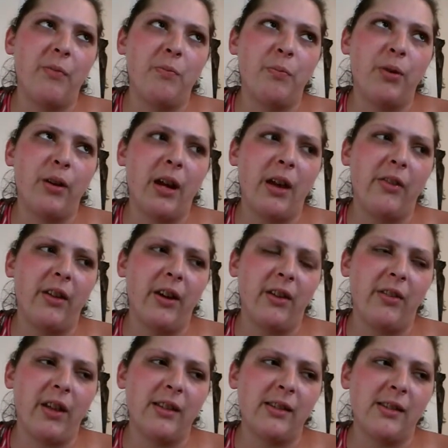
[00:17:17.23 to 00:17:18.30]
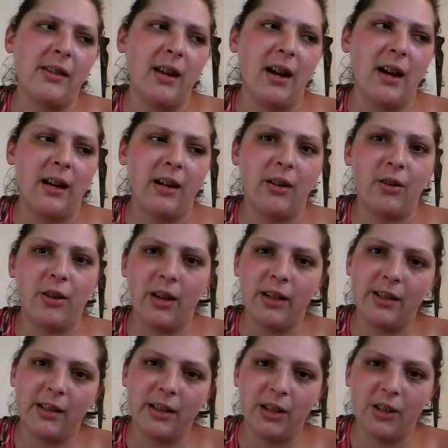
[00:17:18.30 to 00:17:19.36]
put on there that's not
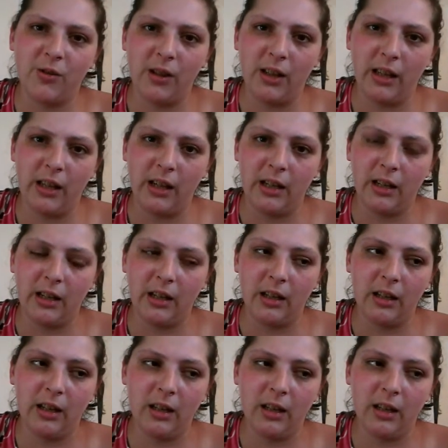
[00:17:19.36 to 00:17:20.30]
cross-stitch related